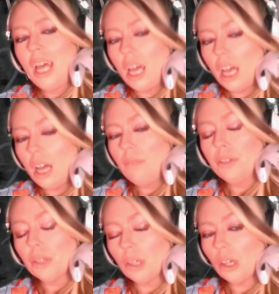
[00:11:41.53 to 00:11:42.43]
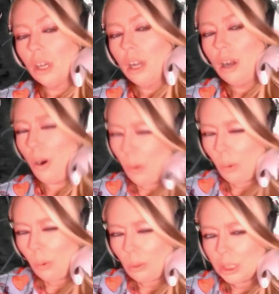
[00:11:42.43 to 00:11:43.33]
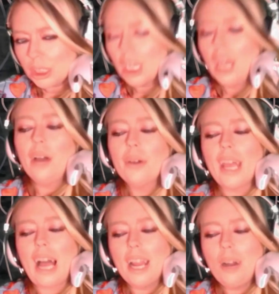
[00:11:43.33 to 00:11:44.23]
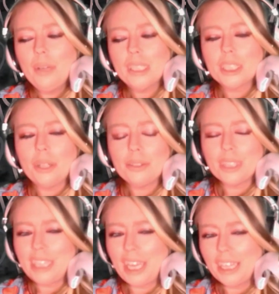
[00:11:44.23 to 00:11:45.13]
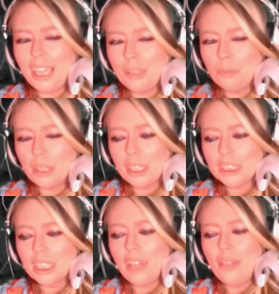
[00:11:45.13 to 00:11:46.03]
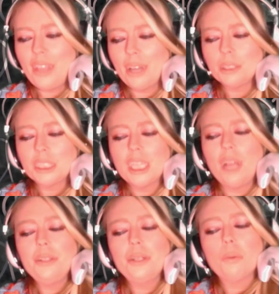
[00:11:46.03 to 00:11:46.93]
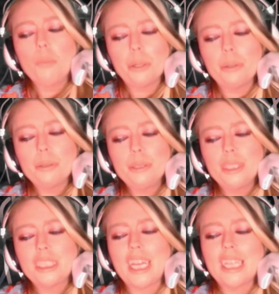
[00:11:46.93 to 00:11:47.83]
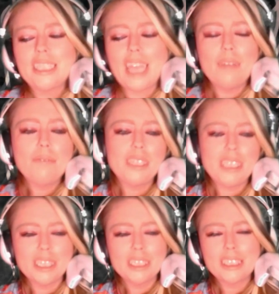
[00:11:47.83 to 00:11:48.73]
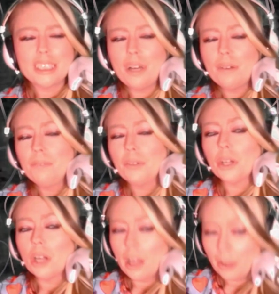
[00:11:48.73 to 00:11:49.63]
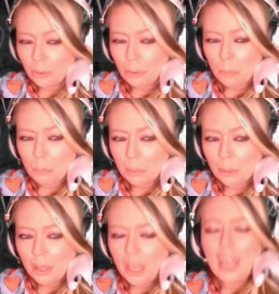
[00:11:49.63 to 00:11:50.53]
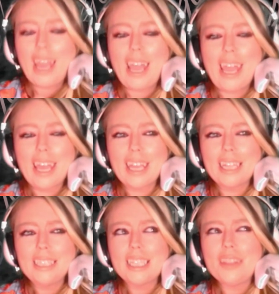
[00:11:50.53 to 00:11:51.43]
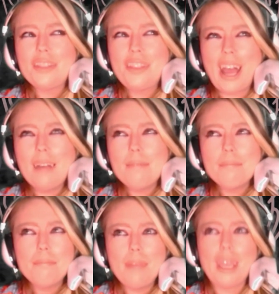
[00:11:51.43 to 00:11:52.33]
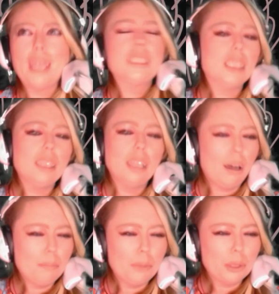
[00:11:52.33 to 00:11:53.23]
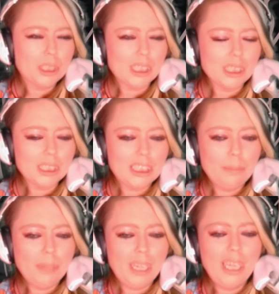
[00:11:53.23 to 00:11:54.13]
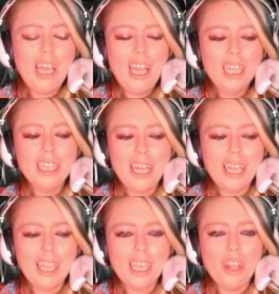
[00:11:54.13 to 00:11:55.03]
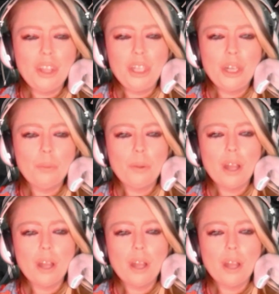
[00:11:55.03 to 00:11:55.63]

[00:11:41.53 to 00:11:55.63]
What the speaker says: of your holes. Okay, I always thought that line was, they'll sell your wounds as evidence of your hope. And that makes a lot more sense to me. Like, you know,